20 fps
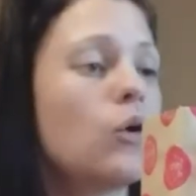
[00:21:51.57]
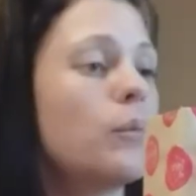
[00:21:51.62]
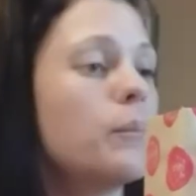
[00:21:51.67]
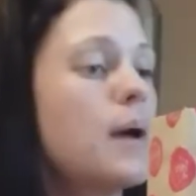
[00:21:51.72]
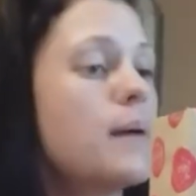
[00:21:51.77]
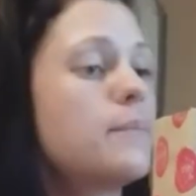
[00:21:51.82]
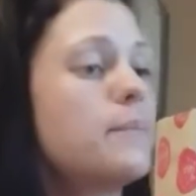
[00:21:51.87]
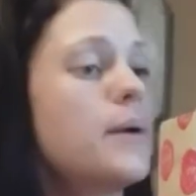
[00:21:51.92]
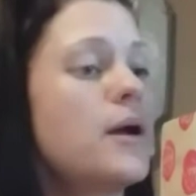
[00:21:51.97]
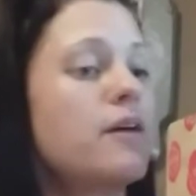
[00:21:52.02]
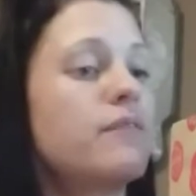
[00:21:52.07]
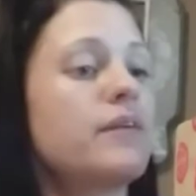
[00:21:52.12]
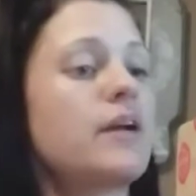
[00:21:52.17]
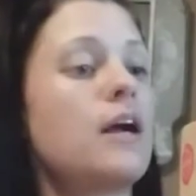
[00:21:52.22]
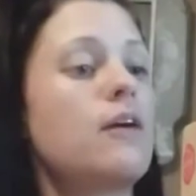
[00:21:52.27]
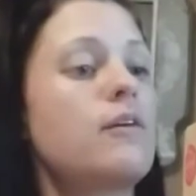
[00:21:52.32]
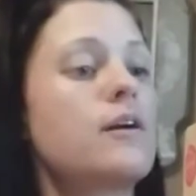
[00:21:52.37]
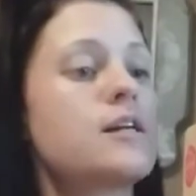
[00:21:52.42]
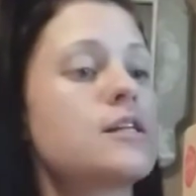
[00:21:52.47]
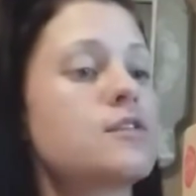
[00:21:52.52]
Or maybe a pair of
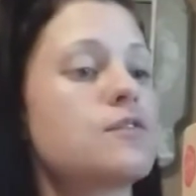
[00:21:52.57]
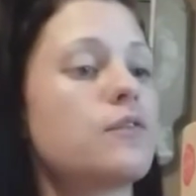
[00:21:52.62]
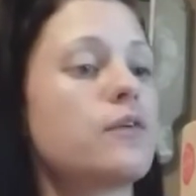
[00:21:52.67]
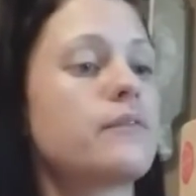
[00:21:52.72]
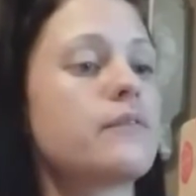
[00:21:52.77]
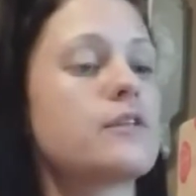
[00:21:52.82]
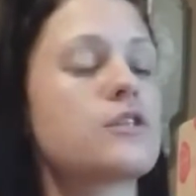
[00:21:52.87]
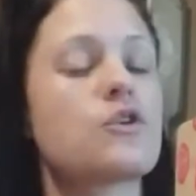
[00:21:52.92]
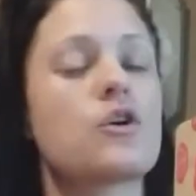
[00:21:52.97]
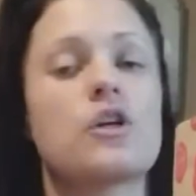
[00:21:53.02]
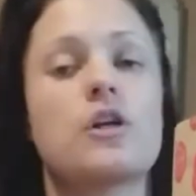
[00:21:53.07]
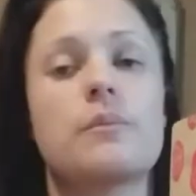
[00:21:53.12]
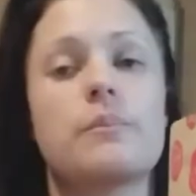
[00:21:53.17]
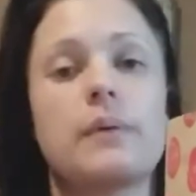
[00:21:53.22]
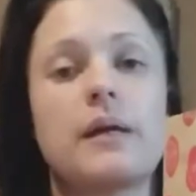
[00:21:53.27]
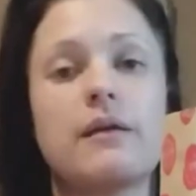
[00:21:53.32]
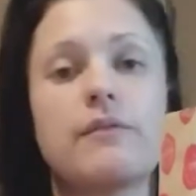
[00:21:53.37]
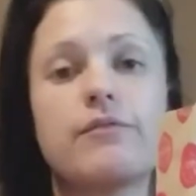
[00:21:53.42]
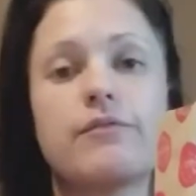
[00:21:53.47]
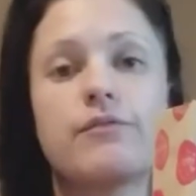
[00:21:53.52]
earrings, if it's going to
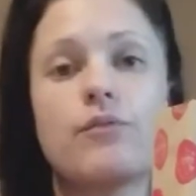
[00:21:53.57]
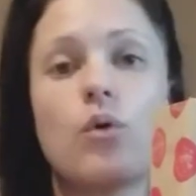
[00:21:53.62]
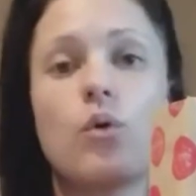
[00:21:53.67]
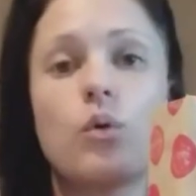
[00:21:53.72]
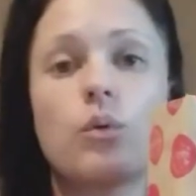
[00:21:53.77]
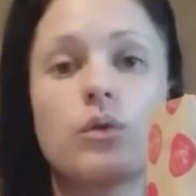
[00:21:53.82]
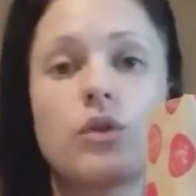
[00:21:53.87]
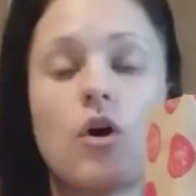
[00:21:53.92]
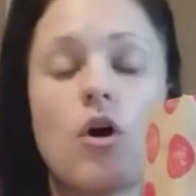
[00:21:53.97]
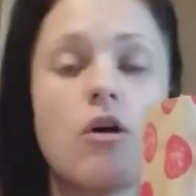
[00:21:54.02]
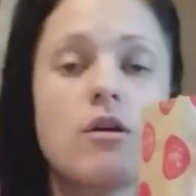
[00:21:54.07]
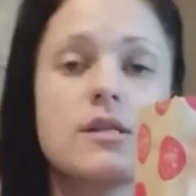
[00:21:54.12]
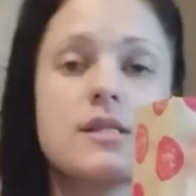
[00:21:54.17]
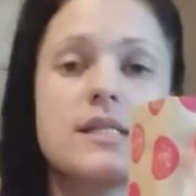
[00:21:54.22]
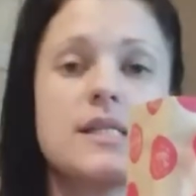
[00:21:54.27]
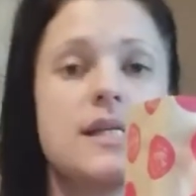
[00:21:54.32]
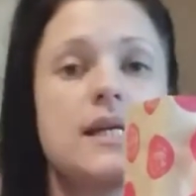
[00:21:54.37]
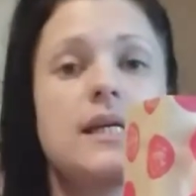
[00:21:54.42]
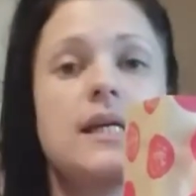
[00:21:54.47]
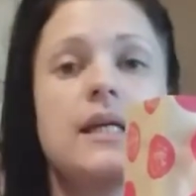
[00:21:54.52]
be for the
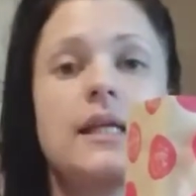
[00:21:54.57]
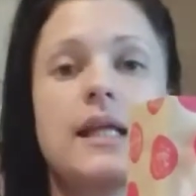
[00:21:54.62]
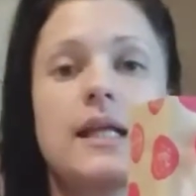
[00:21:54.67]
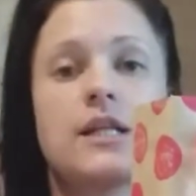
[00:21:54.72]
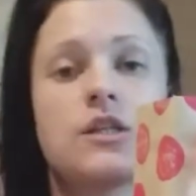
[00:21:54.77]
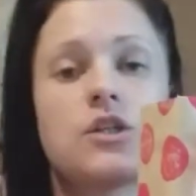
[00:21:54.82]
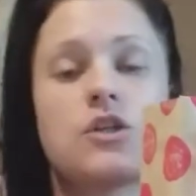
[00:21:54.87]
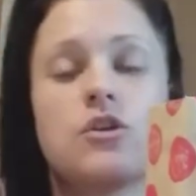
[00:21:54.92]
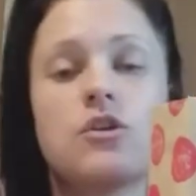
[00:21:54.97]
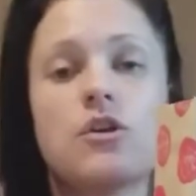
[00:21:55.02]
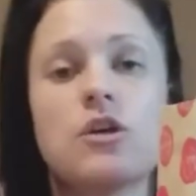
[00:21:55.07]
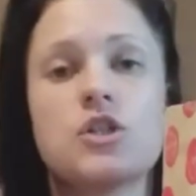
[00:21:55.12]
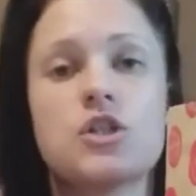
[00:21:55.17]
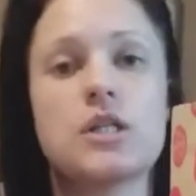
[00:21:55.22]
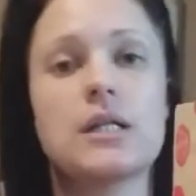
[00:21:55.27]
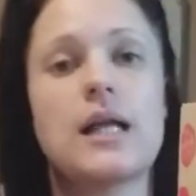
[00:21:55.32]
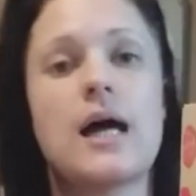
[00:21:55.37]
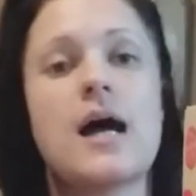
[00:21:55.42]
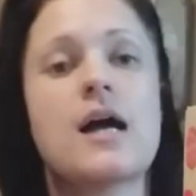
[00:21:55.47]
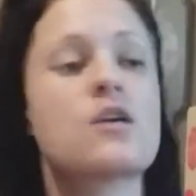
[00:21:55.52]
auntie that you know she
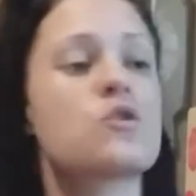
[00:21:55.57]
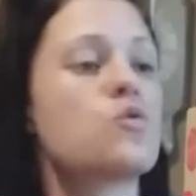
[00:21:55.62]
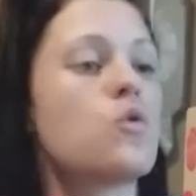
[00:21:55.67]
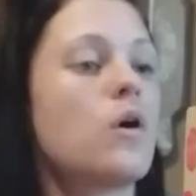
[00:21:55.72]
likes.